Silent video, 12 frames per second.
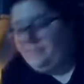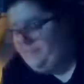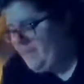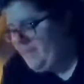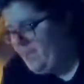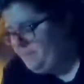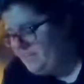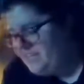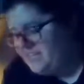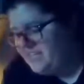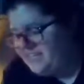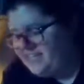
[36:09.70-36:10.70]
Yeah, but
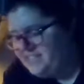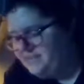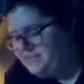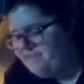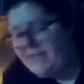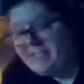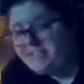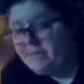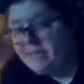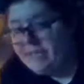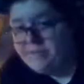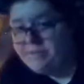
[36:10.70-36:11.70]
then that takes up space on
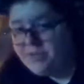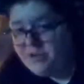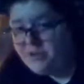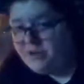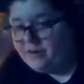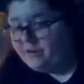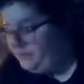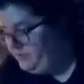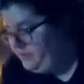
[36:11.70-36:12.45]
my computer.